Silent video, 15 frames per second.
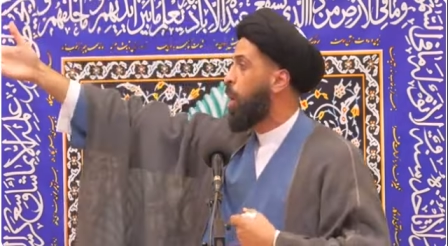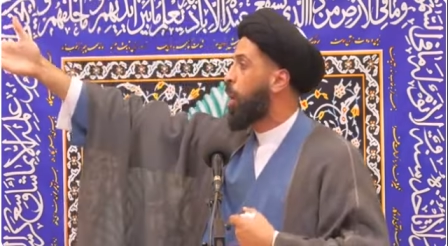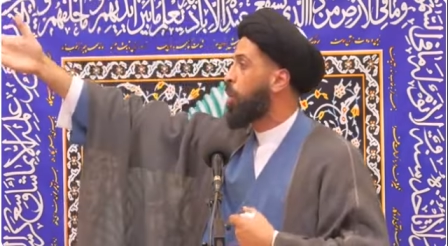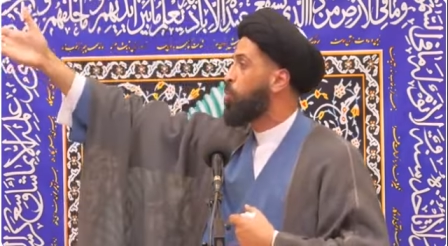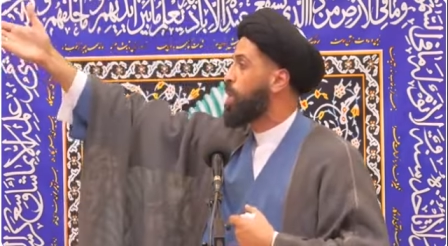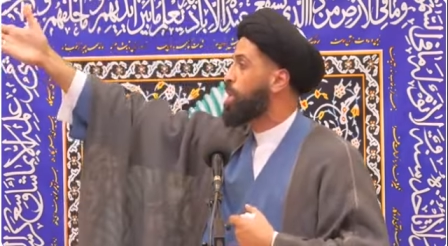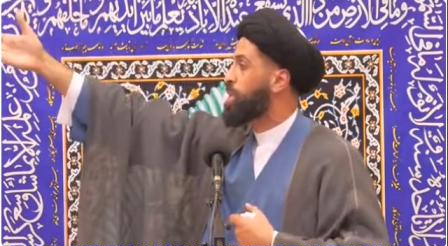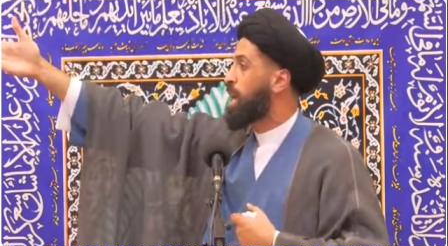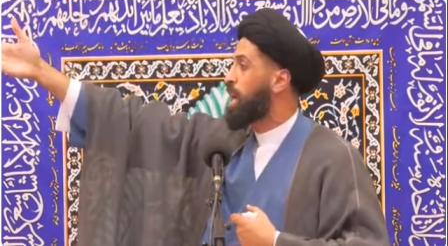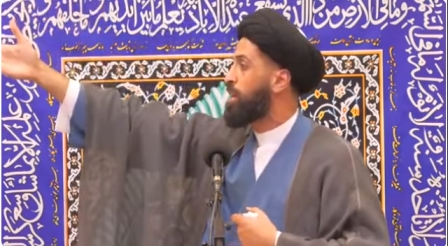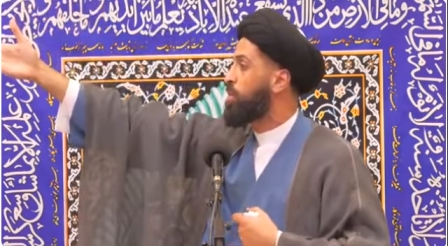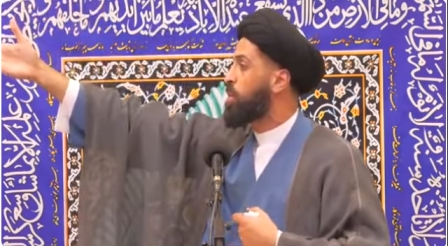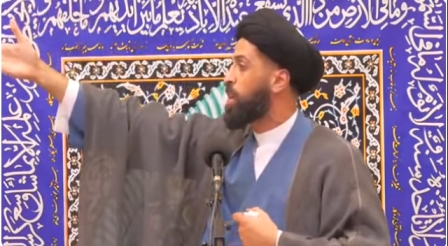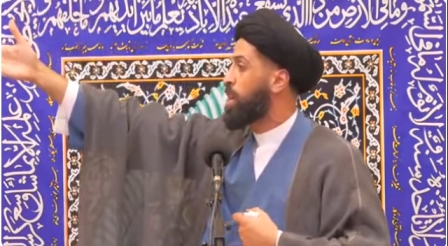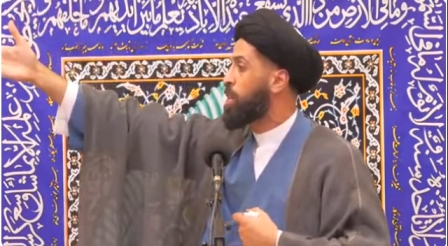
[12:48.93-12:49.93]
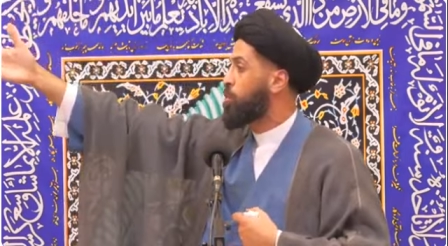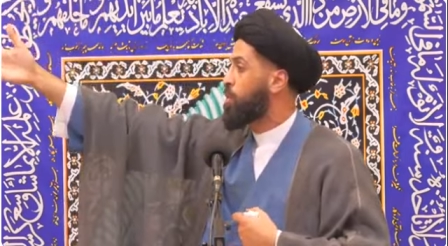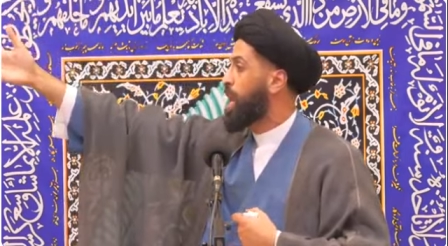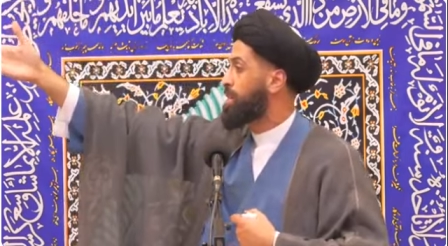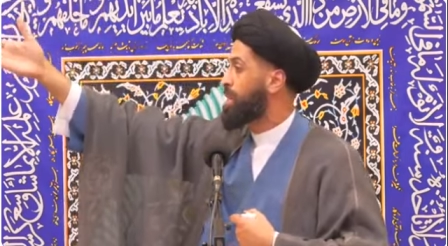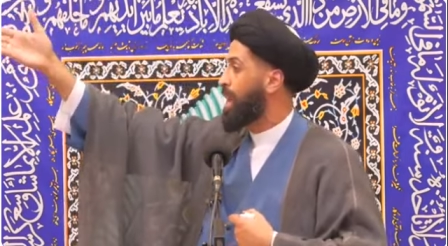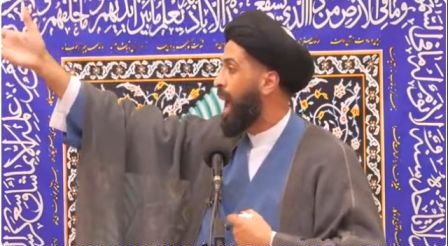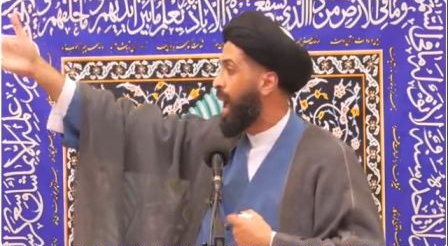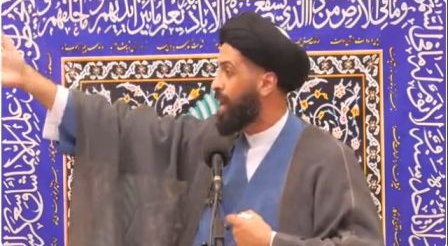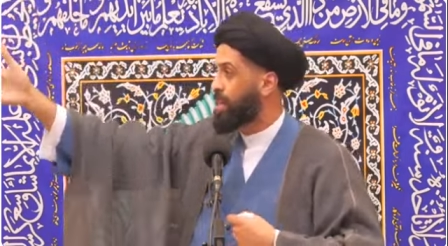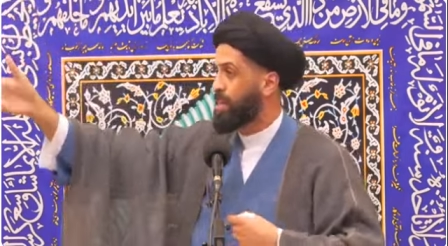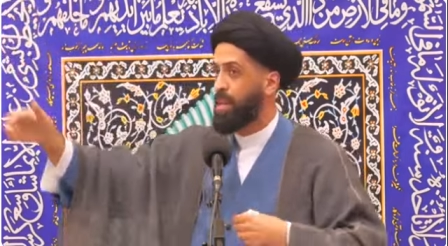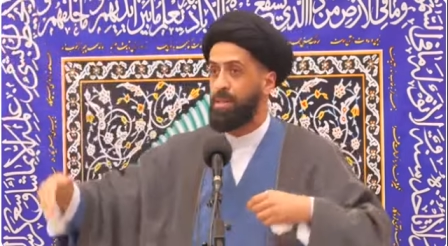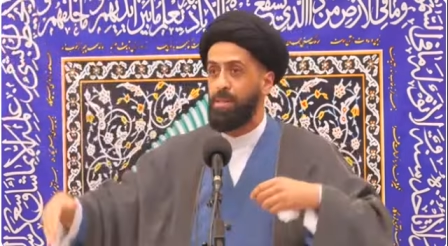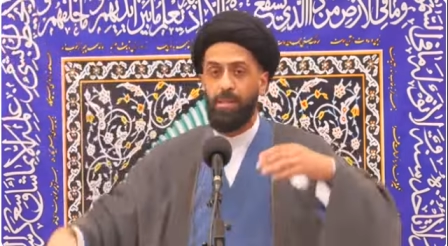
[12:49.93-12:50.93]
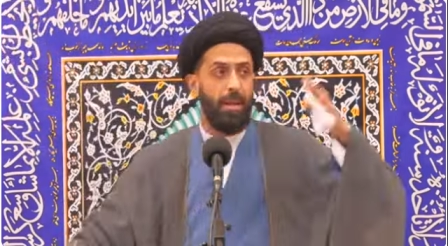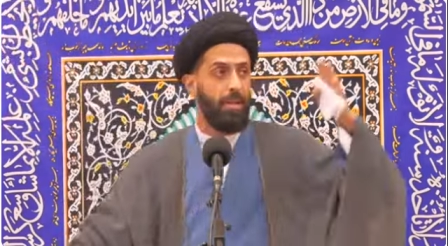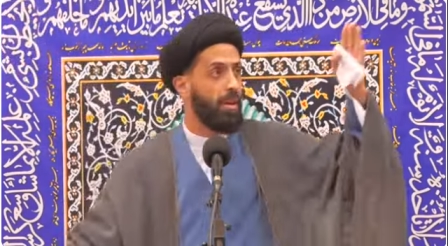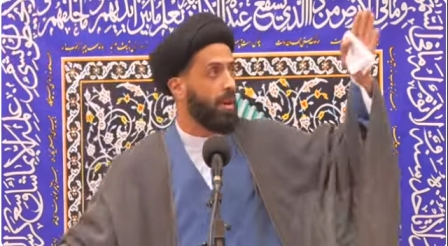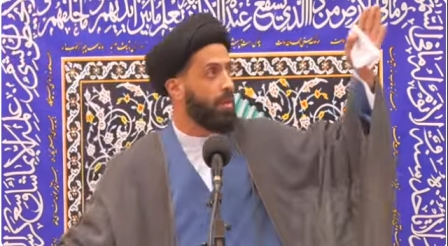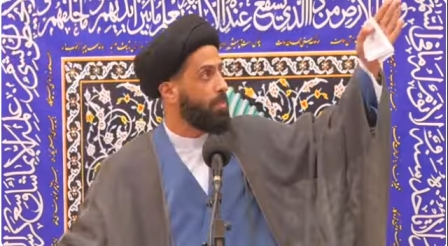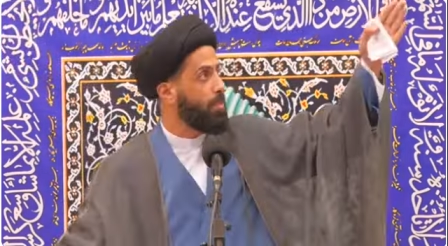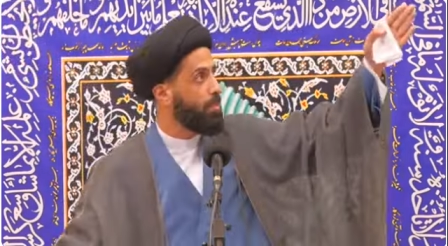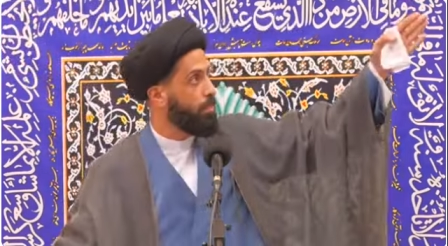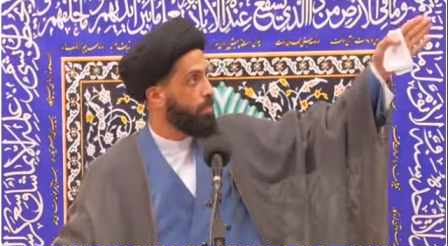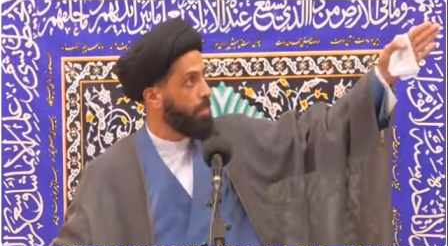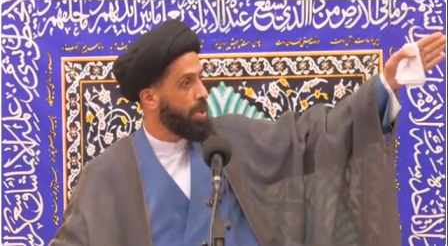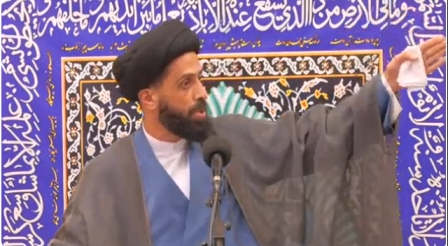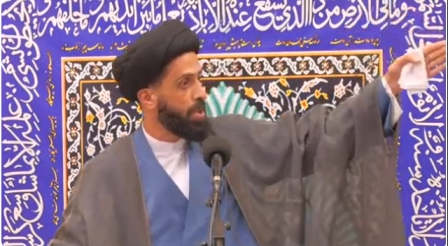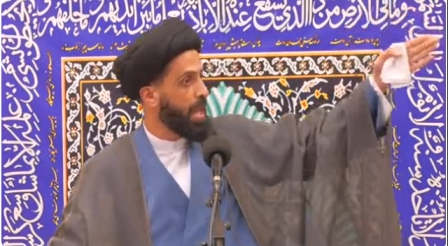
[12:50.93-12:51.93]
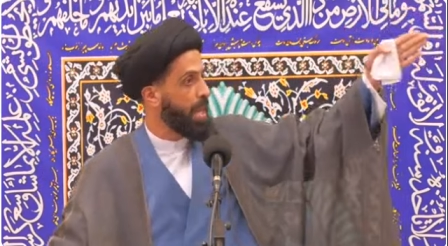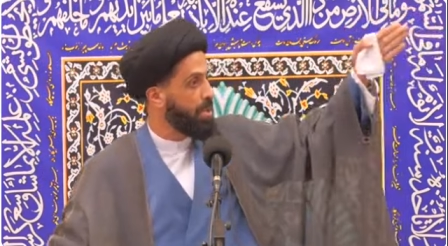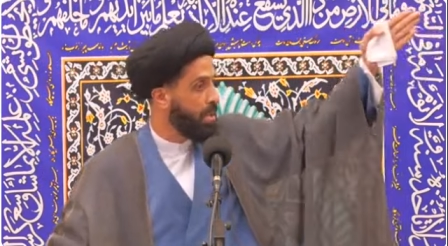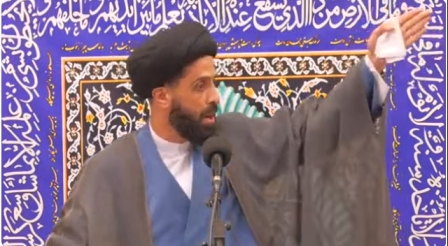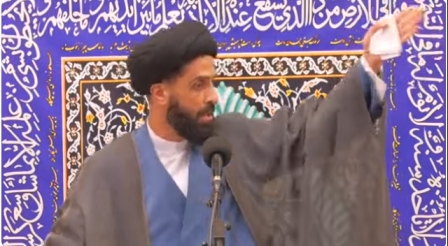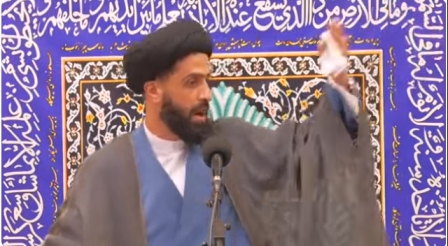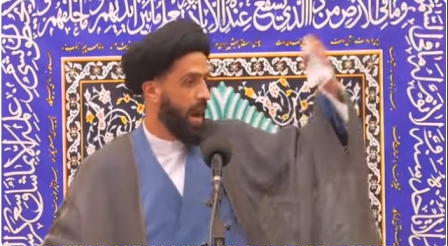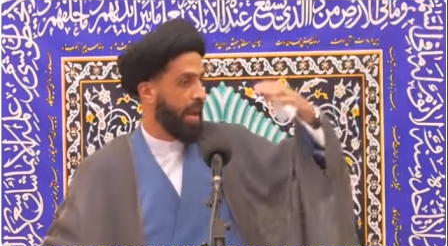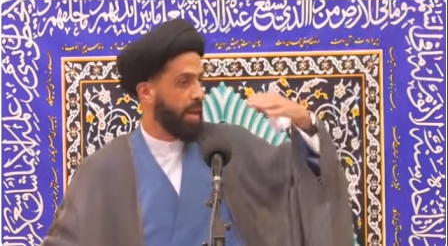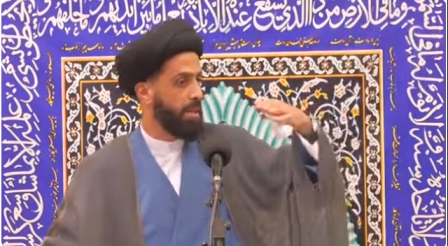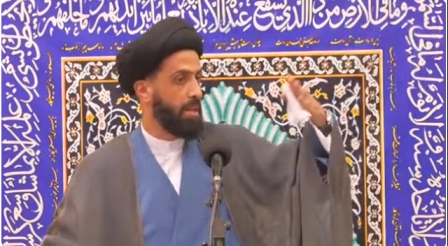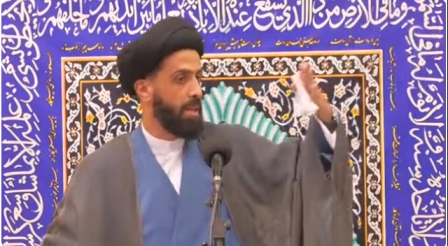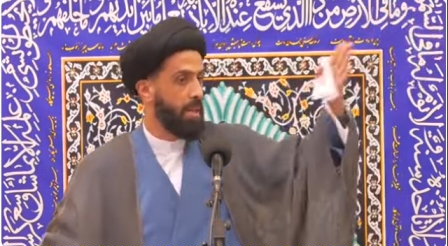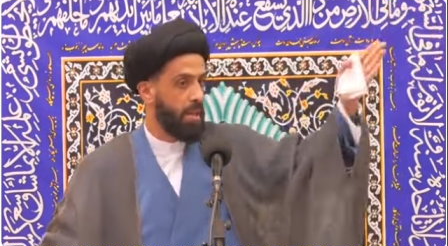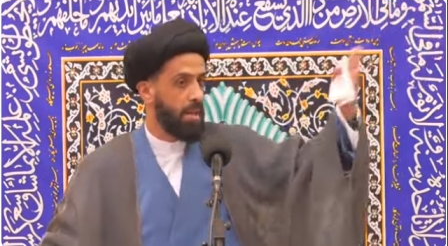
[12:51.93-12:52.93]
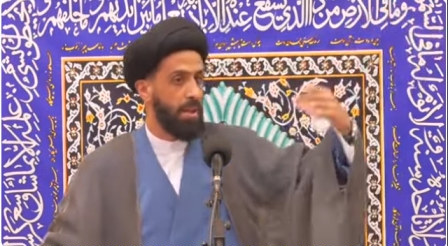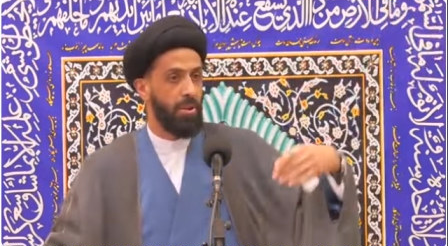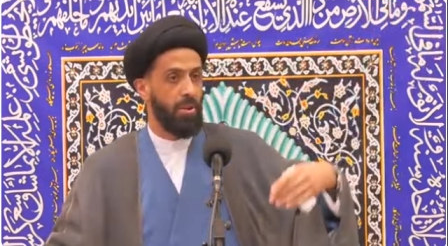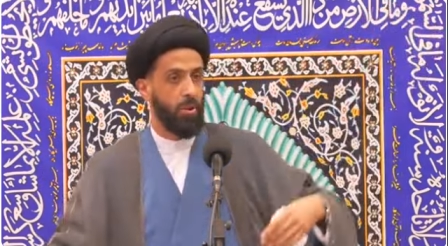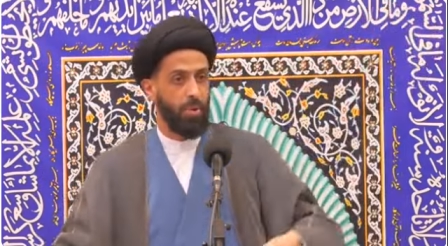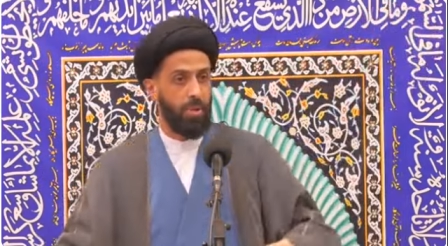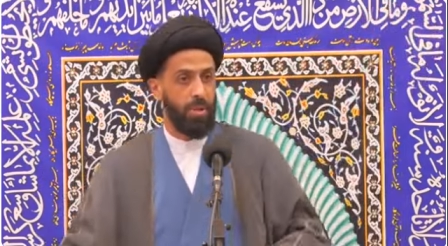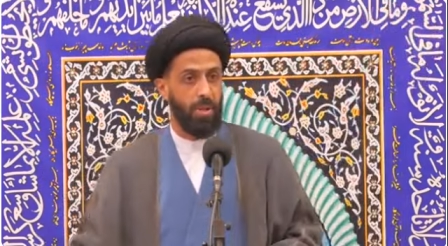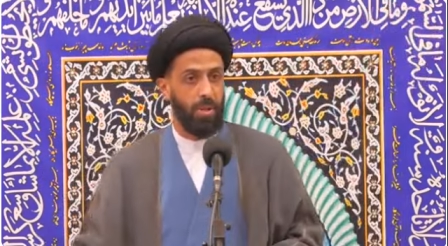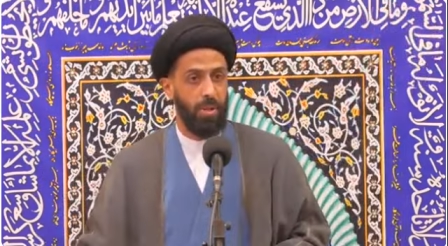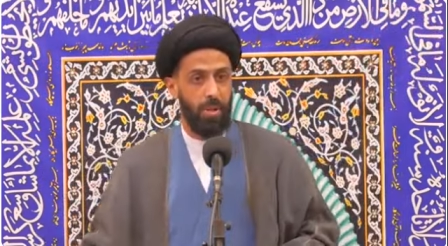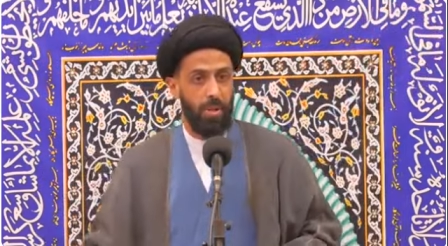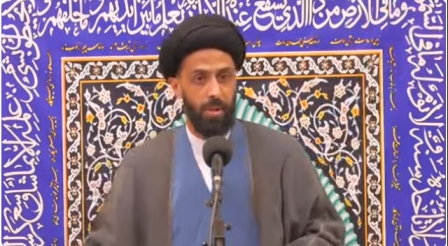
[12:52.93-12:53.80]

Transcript: on one side of the country has an accent and the other person has another accent and another cuisine.